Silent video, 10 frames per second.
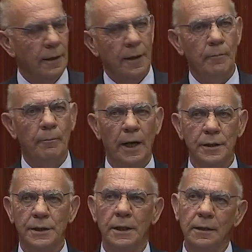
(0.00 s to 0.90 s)
And
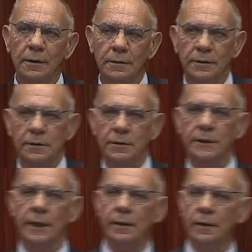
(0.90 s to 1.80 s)
Bungie is the
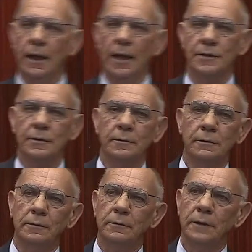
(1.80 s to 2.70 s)
second
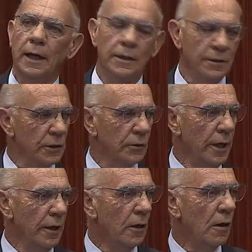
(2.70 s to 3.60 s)
largest
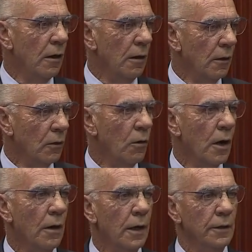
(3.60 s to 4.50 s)
grain
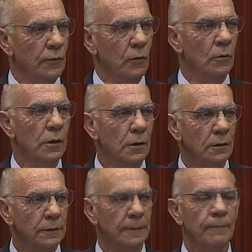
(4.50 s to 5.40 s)
acquirer in the
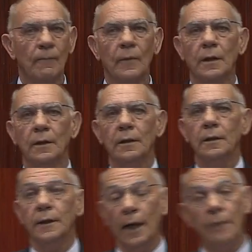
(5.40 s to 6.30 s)
world,
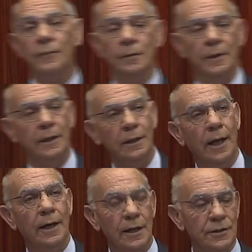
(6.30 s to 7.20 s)
came to me
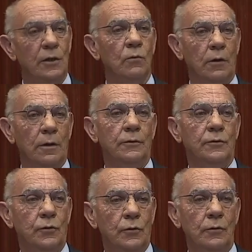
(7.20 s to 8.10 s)
and actually wanted
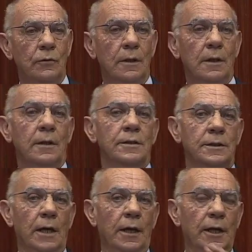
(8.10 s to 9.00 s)
to
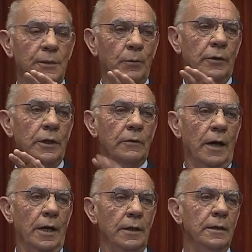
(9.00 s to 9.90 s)
start exporting
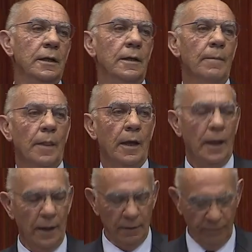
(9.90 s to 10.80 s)
grain
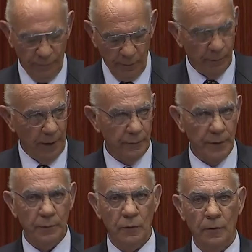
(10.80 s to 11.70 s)
out of
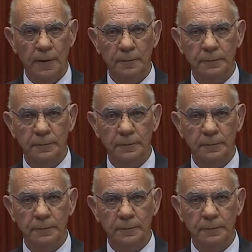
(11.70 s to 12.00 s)
Bunbury Port.